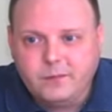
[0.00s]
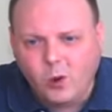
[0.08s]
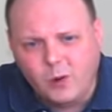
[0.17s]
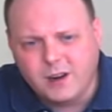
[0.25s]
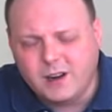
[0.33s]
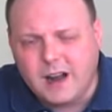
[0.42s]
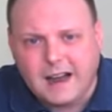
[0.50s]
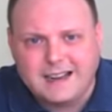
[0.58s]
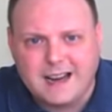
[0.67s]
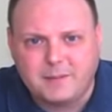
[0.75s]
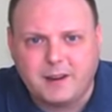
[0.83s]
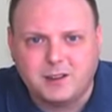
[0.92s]
or you can
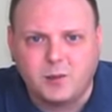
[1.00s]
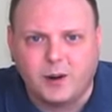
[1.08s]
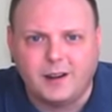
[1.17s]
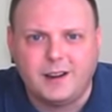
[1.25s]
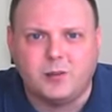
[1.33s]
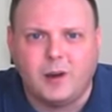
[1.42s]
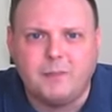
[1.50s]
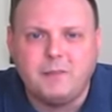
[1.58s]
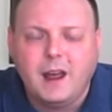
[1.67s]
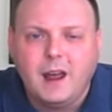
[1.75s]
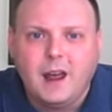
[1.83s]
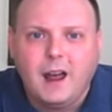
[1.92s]
contact me on Twitter, either way.
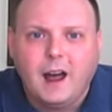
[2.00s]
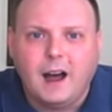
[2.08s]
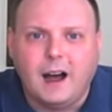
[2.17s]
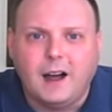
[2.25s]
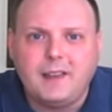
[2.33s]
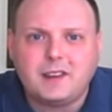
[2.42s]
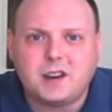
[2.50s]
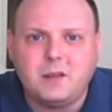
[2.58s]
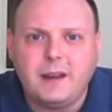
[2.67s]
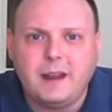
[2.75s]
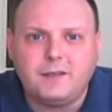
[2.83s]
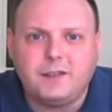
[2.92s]
That's going to
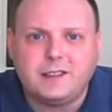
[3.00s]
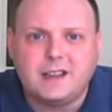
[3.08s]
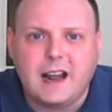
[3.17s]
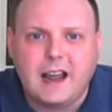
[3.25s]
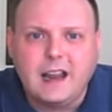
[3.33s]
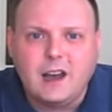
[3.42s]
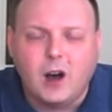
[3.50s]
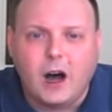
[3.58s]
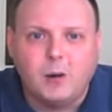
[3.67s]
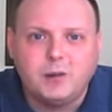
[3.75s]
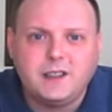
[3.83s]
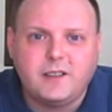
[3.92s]
be it for today.
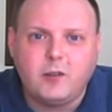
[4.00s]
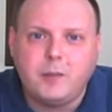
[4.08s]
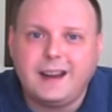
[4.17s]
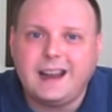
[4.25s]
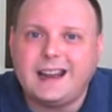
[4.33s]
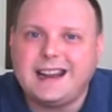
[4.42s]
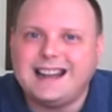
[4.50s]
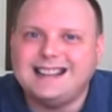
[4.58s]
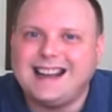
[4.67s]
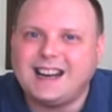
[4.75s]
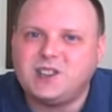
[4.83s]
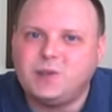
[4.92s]
We'll see everybody again
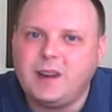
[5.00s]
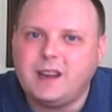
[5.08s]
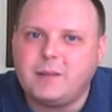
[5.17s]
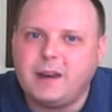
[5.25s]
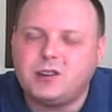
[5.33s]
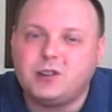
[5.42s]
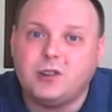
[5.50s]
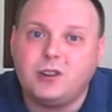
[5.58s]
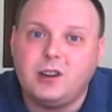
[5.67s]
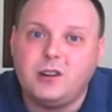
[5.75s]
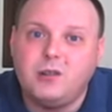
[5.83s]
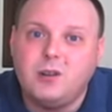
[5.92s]
next week. Make sure
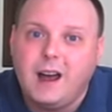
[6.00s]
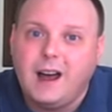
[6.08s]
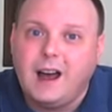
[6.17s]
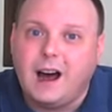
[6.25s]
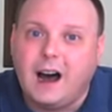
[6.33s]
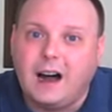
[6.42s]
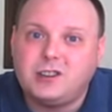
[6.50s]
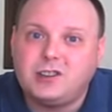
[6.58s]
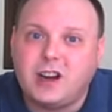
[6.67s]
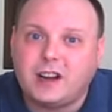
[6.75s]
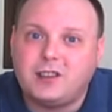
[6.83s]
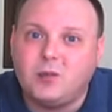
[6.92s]
you
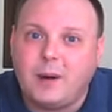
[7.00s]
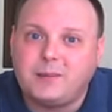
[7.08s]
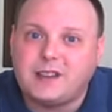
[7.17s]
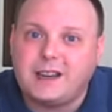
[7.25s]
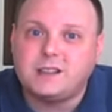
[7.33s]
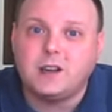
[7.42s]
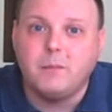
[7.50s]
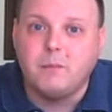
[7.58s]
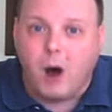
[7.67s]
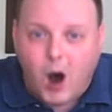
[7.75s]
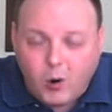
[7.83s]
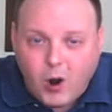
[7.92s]
check the website
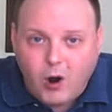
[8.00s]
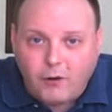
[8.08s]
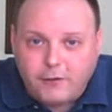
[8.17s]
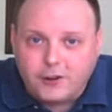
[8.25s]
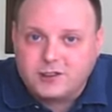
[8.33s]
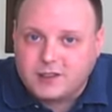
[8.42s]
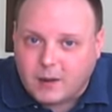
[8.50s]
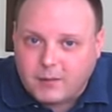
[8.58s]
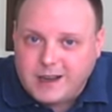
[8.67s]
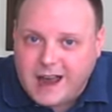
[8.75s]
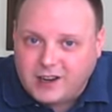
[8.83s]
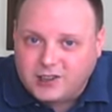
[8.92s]
tomorrow for Sommelier